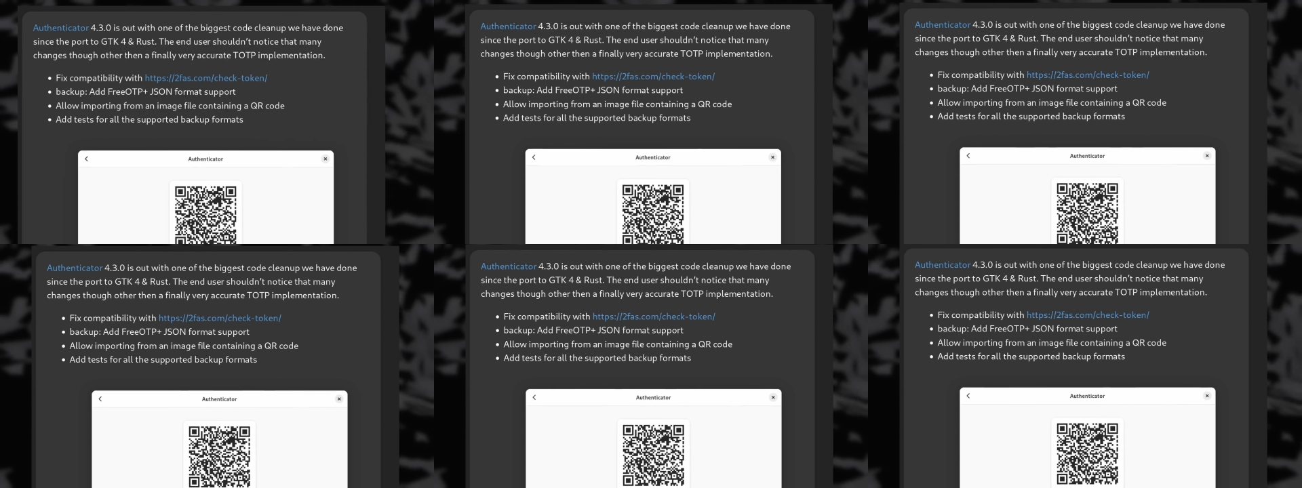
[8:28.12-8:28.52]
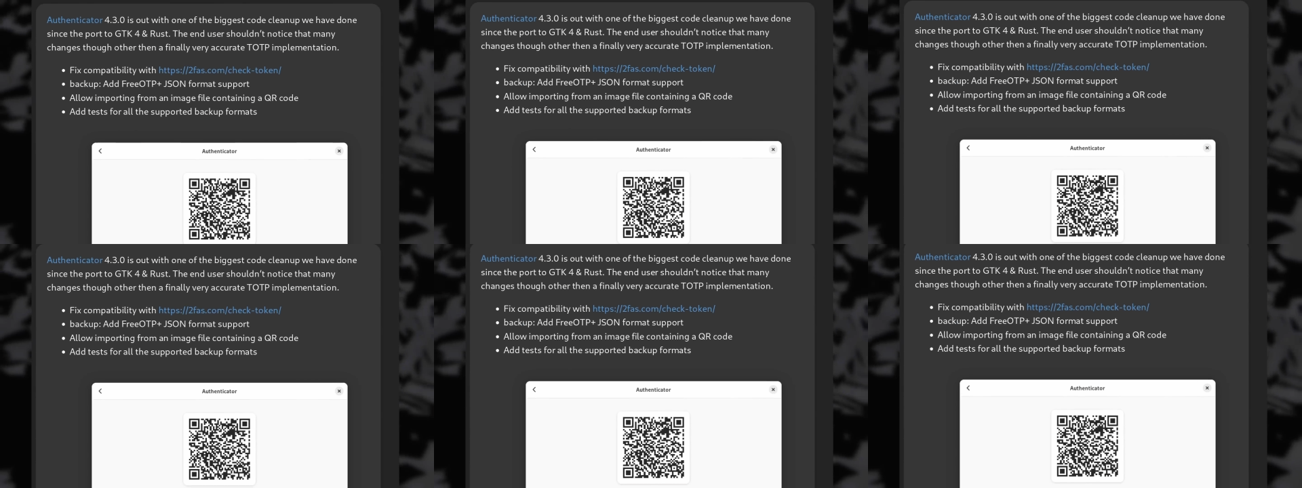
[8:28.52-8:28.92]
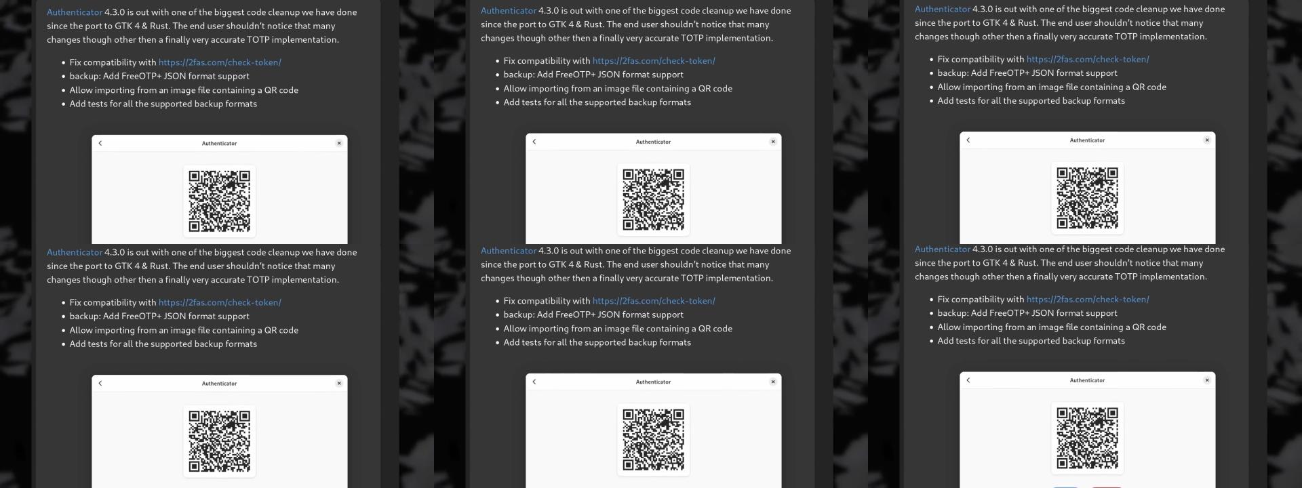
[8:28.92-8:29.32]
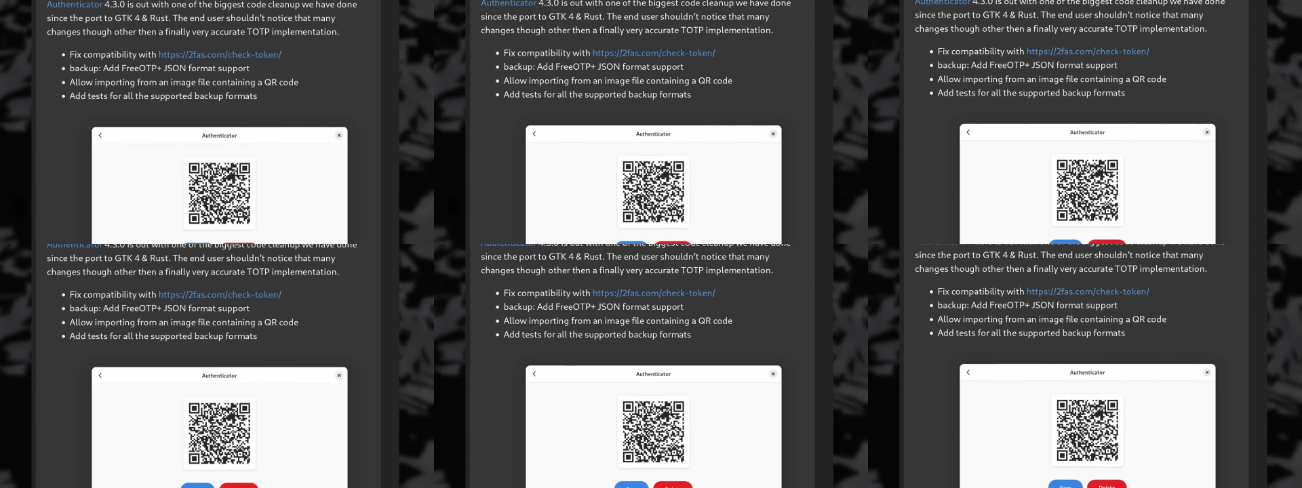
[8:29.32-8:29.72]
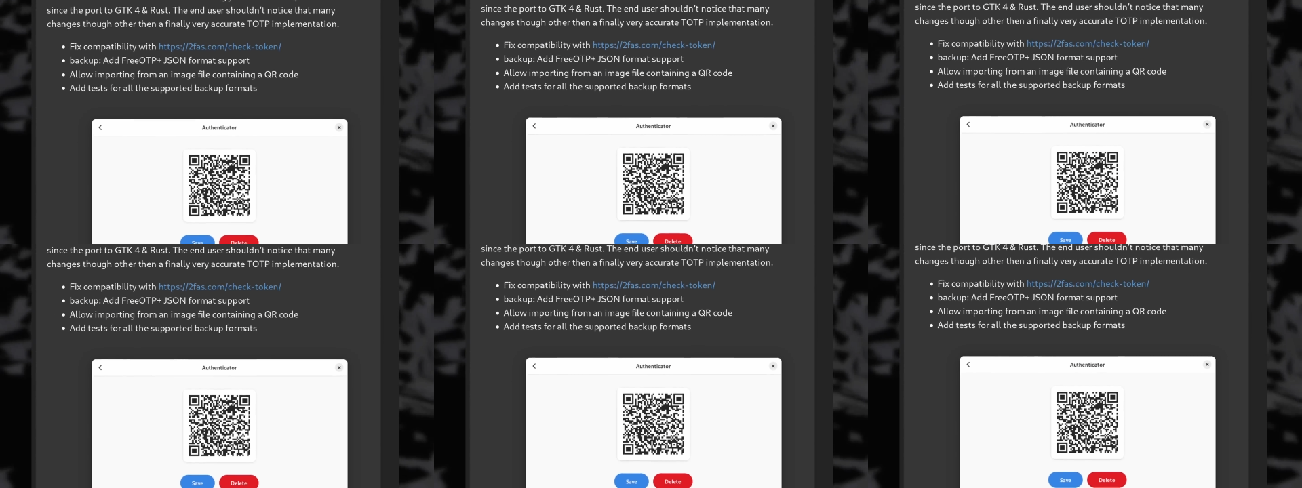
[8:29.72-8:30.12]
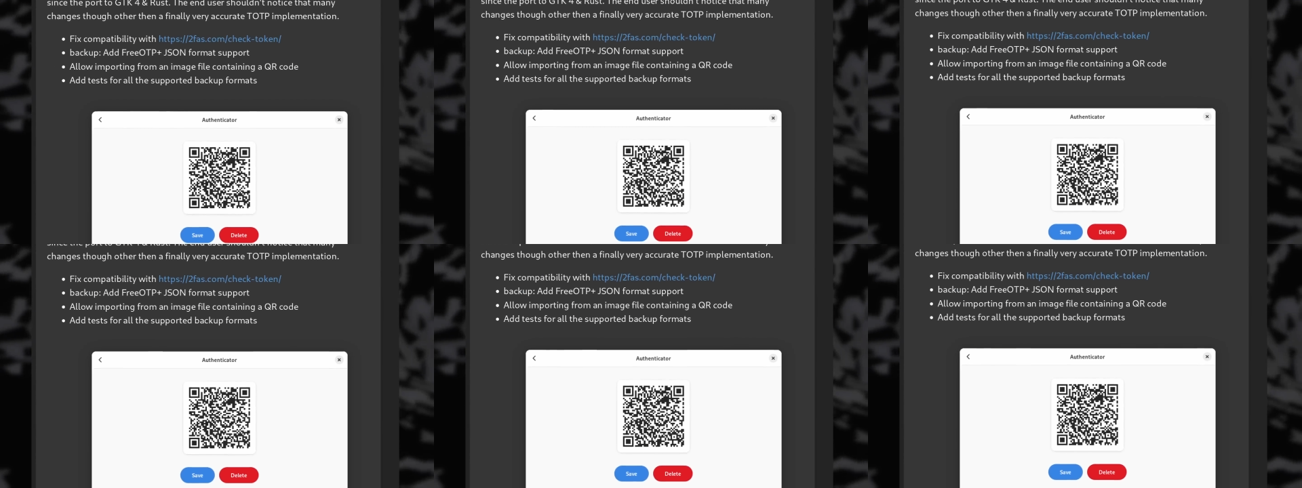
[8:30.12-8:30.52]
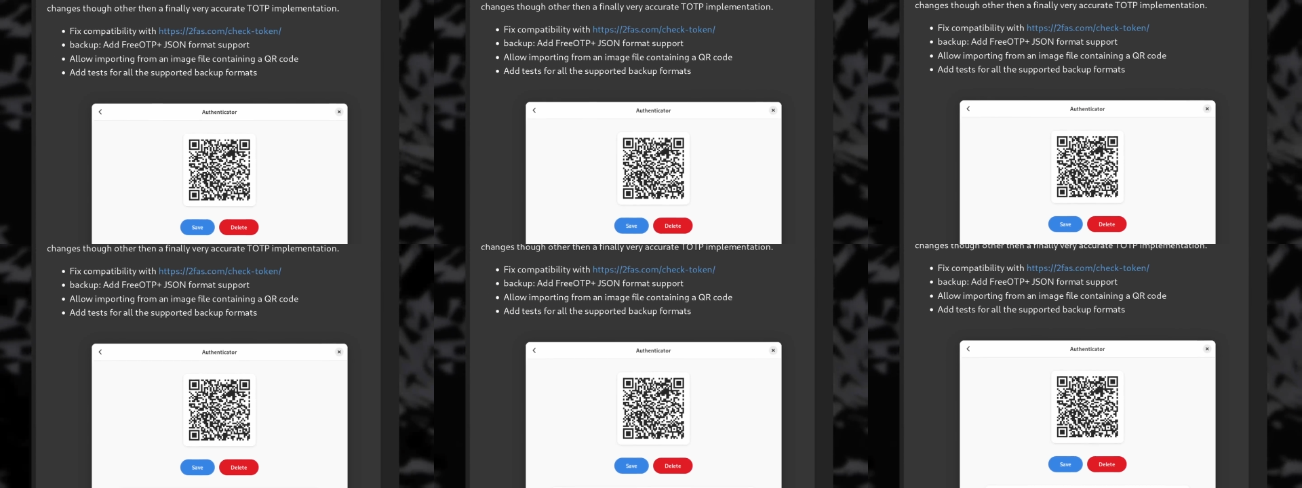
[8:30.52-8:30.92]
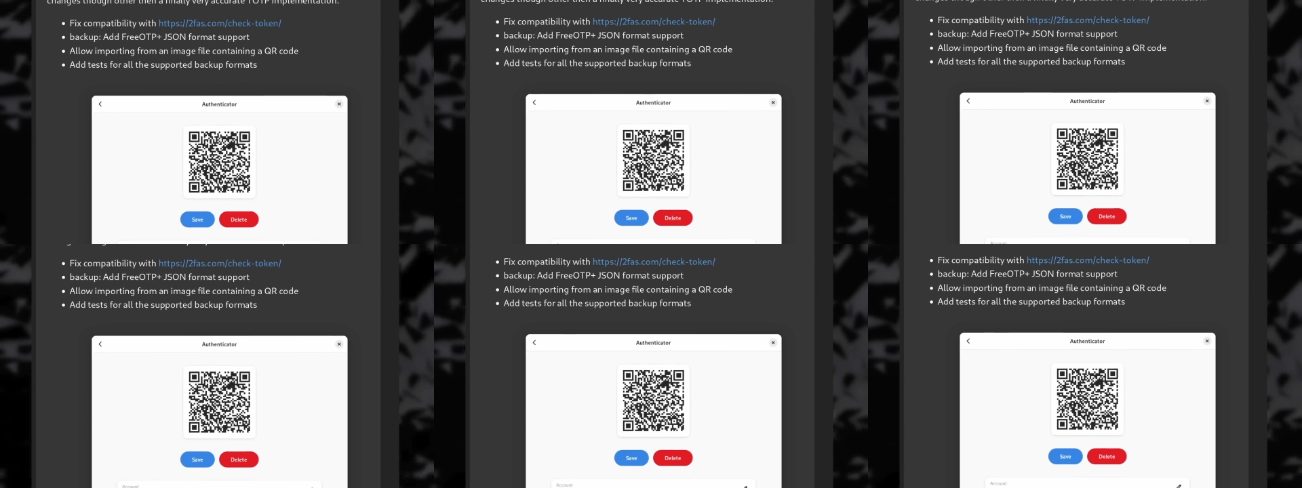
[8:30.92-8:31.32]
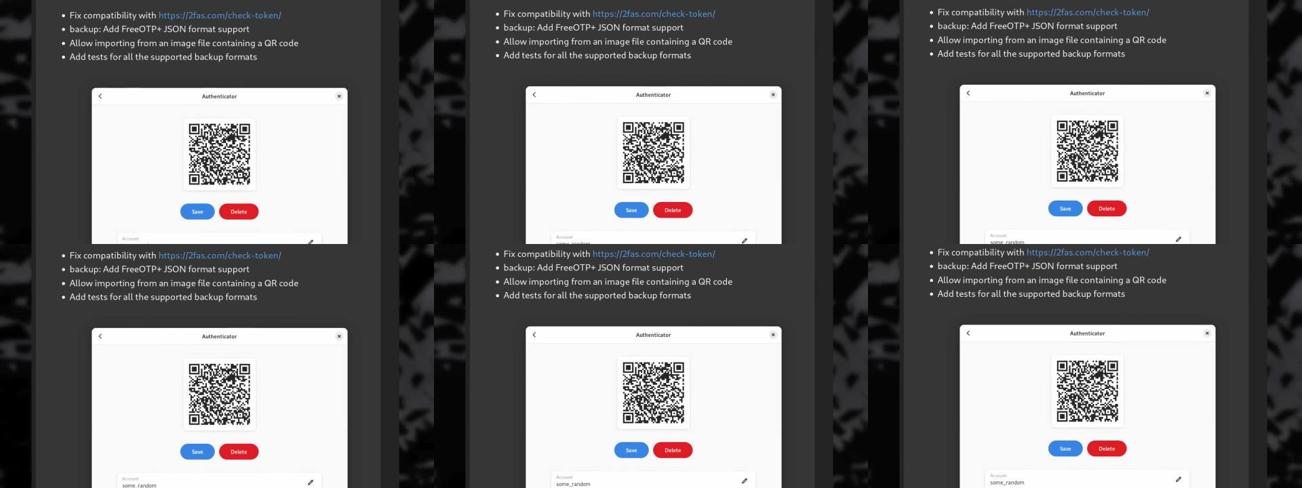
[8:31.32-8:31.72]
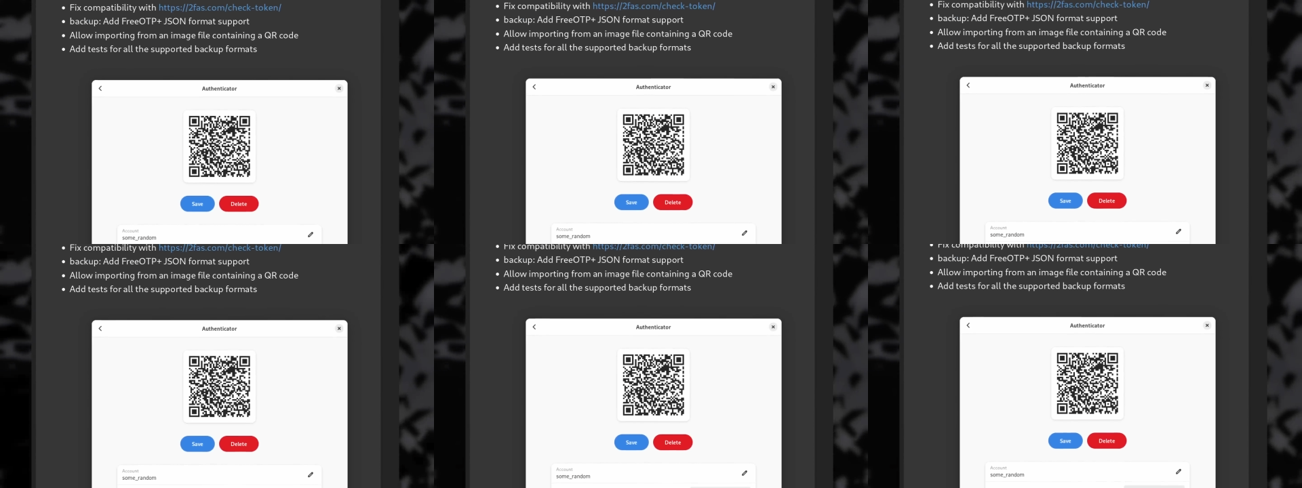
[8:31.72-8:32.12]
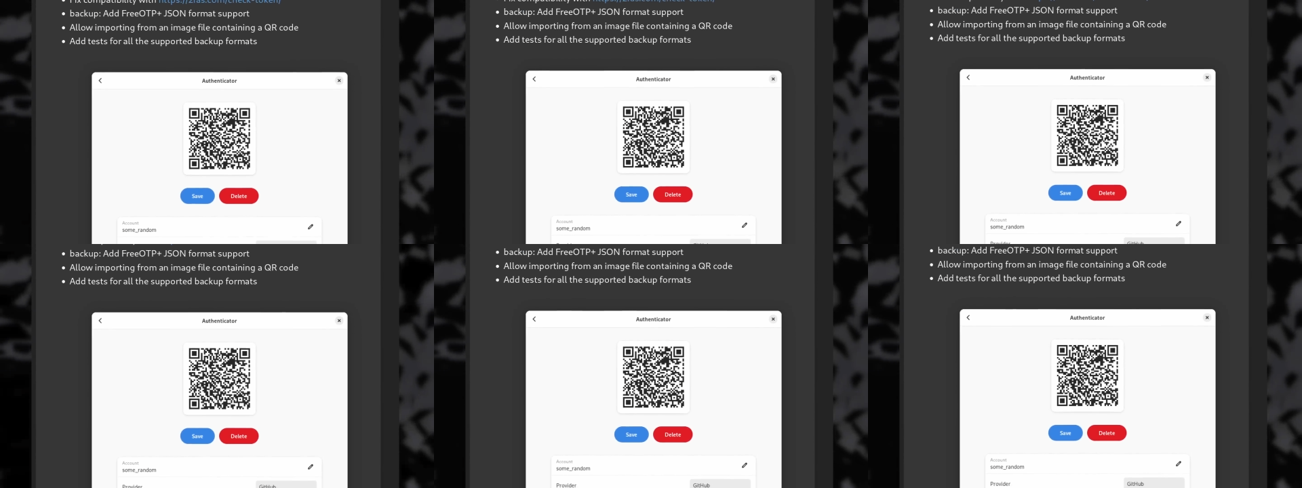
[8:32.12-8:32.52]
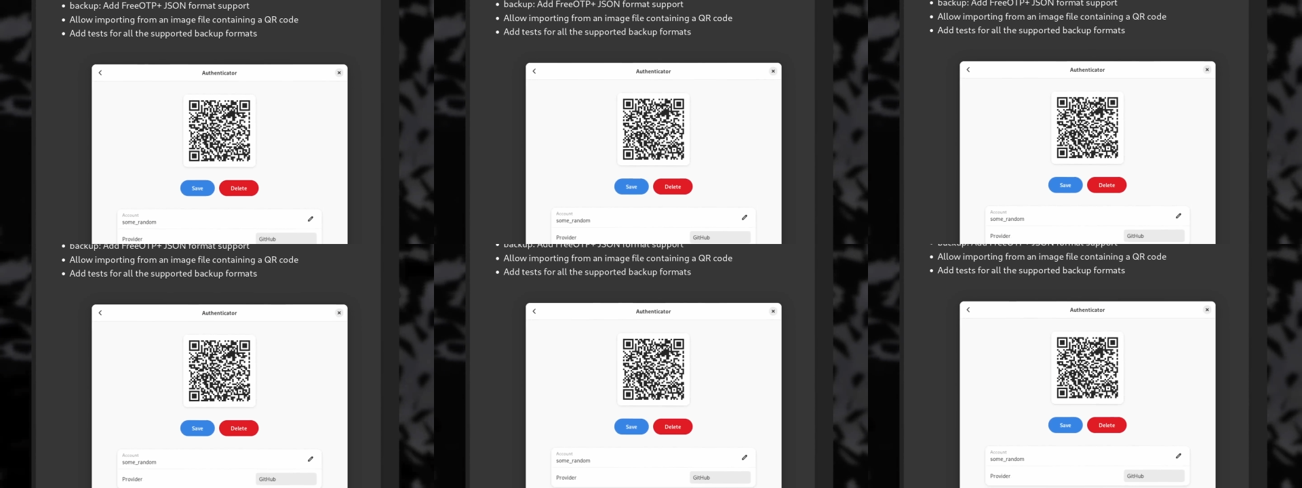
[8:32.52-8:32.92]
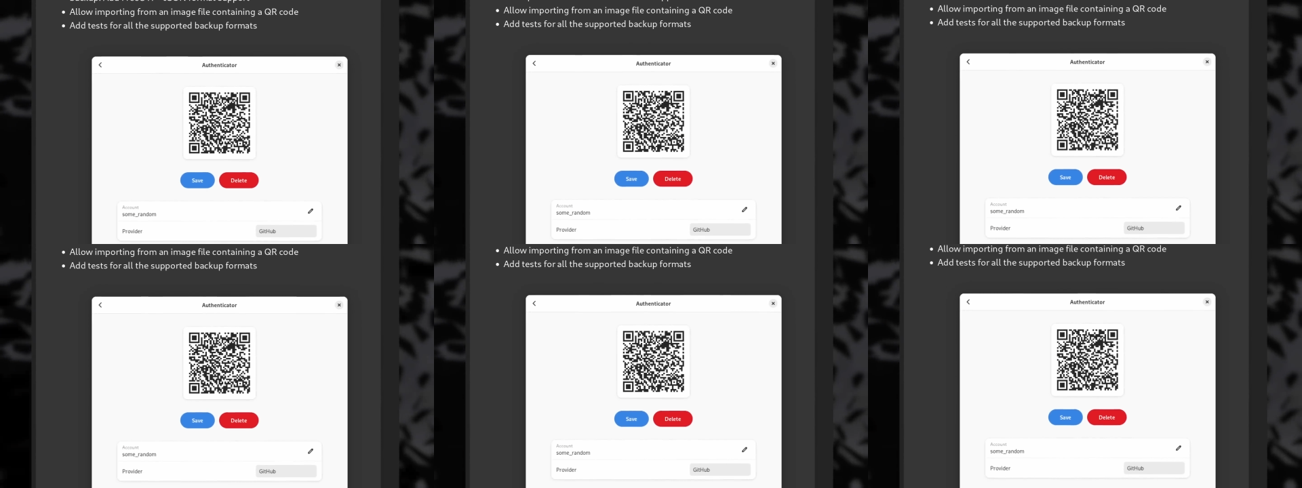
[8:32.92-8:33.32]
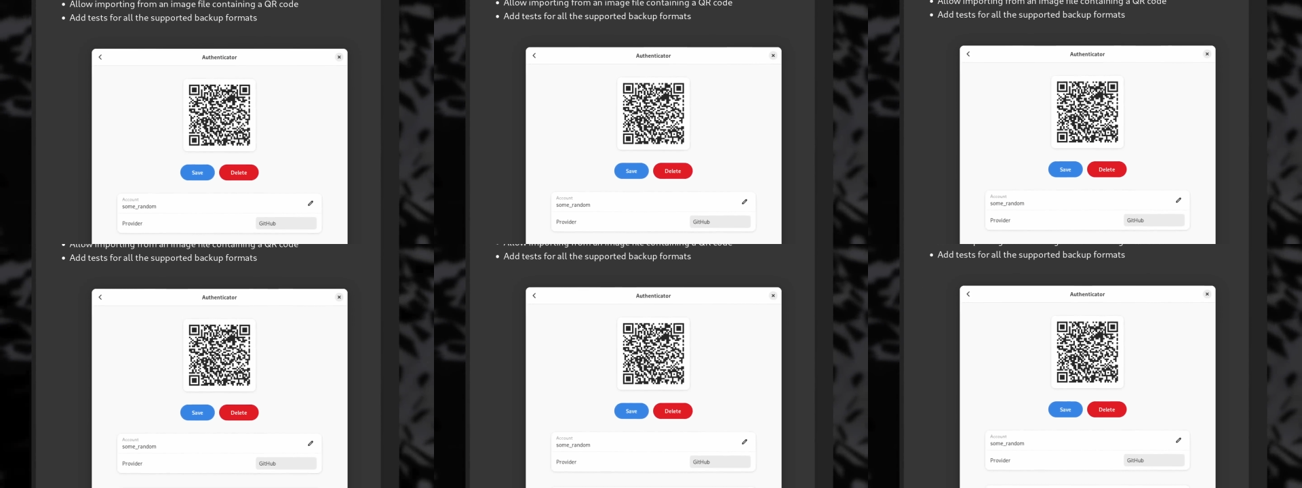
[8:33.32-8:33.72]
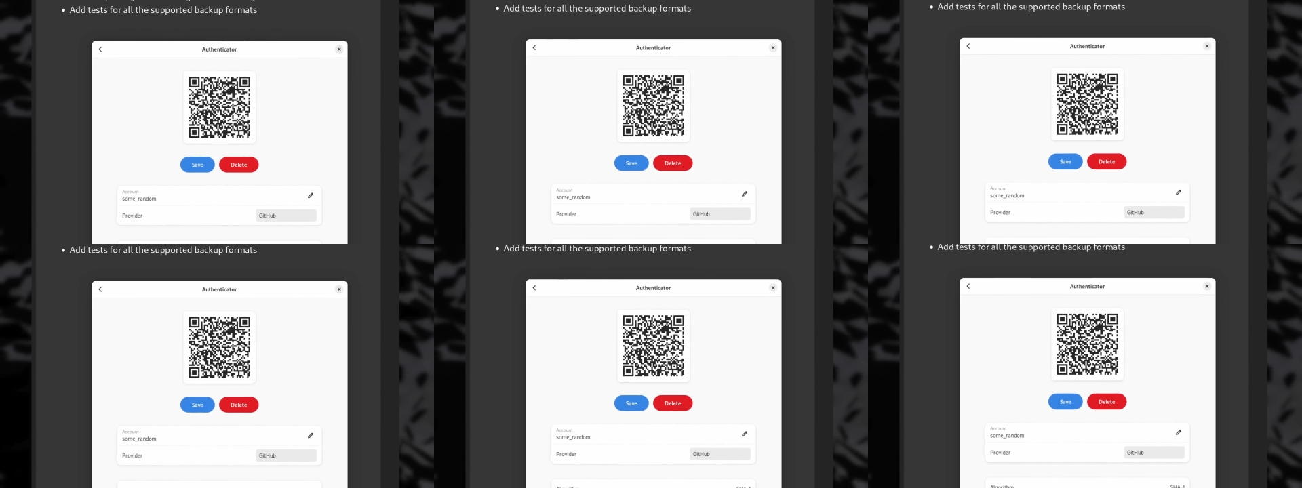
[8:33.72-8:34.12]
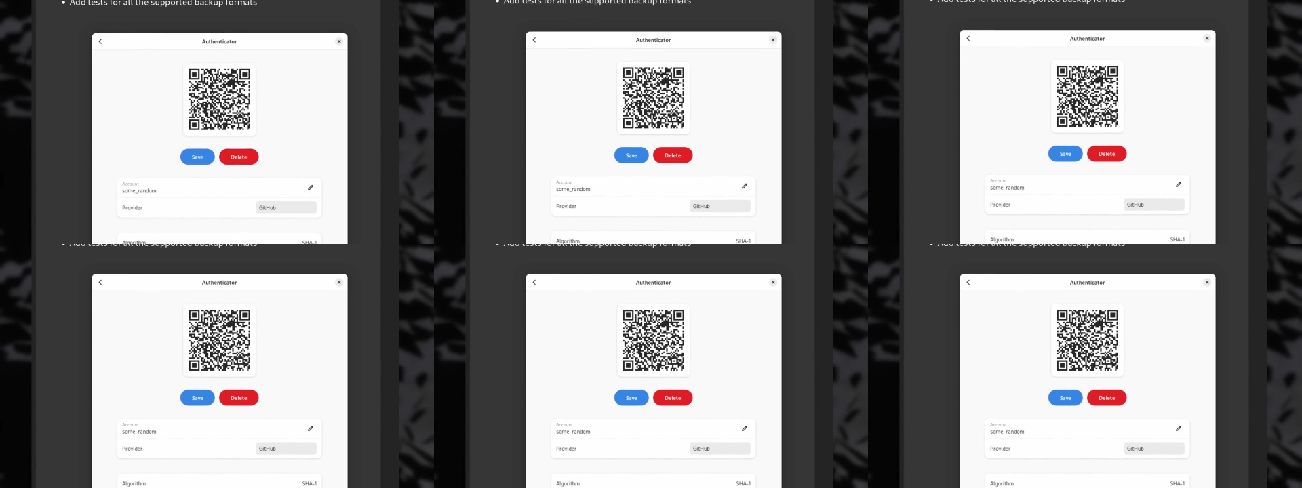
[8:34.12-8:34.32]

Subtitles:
Nobody's mouth can be seen.